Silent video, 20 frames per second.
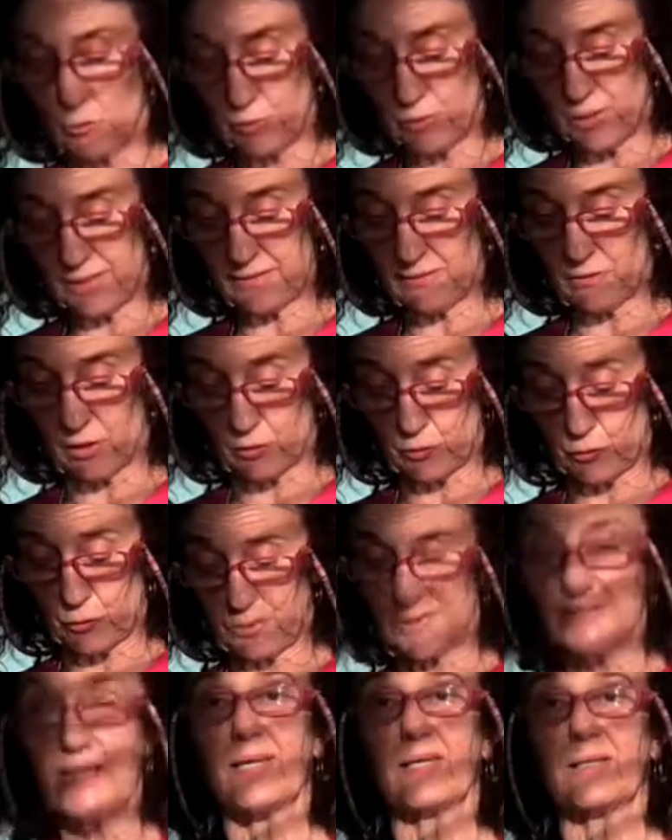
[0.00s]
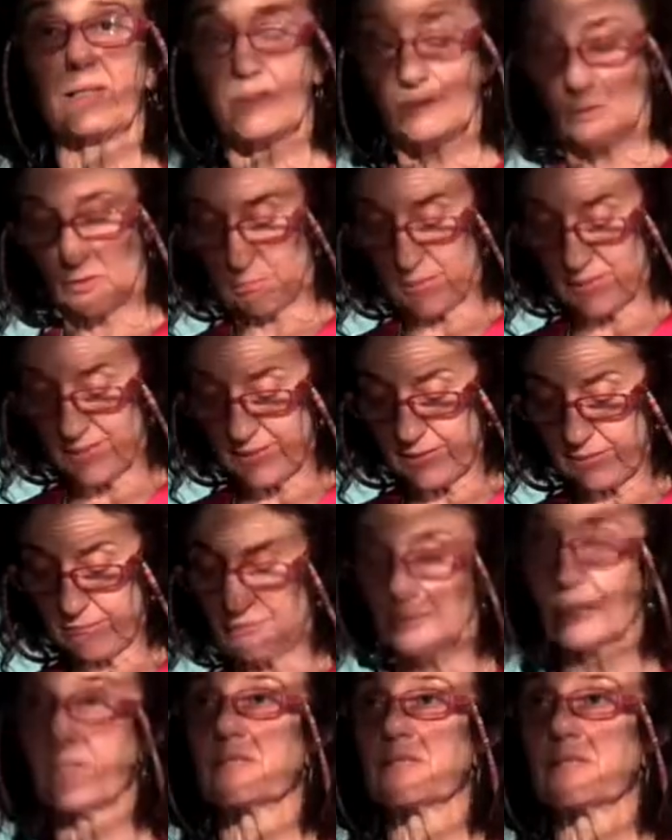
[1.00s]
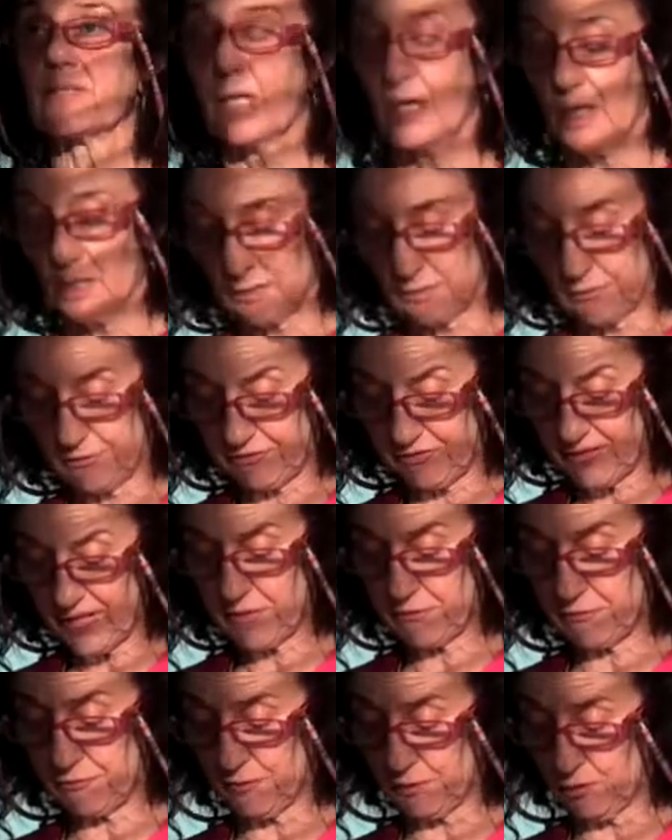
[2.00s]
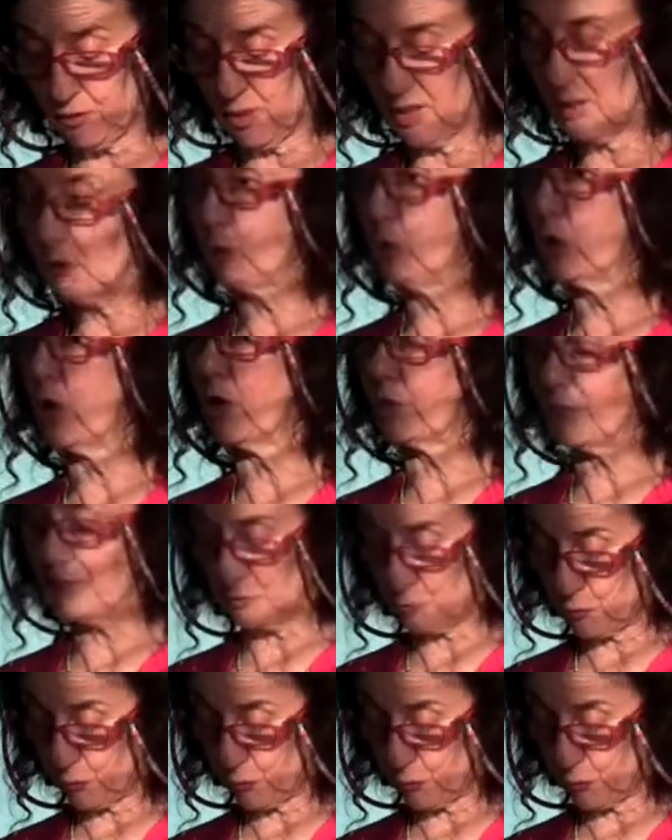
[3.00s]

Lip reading: to indoctrinate the believers. The faithful Roman